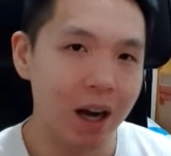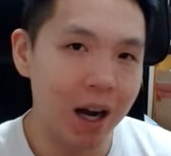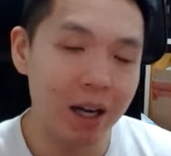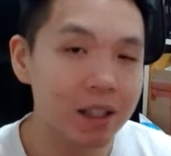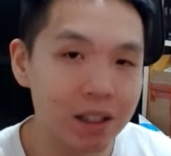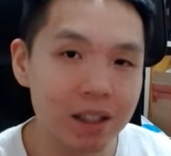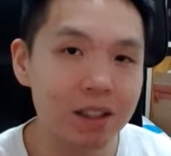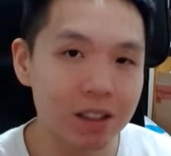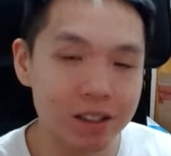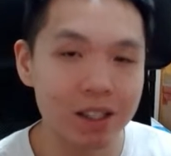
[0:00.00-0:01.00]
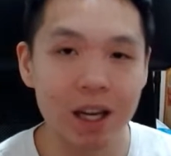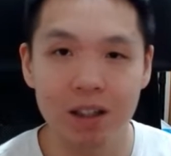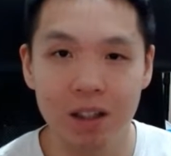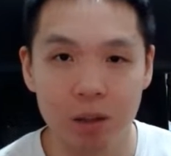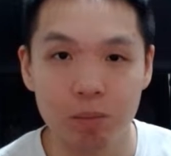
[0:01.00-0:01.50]
I need to set
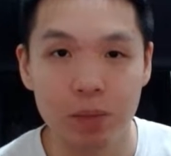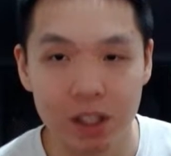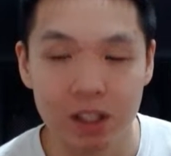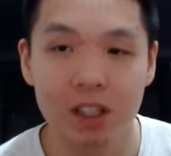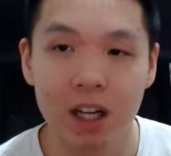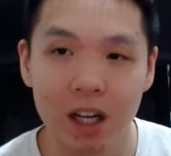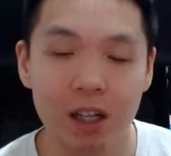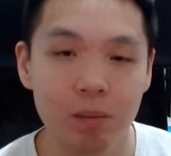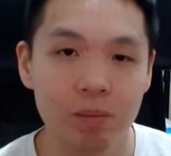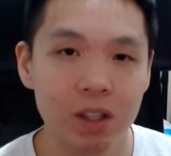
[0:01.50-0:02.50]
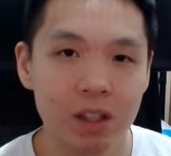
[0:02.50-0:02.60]
a bit of time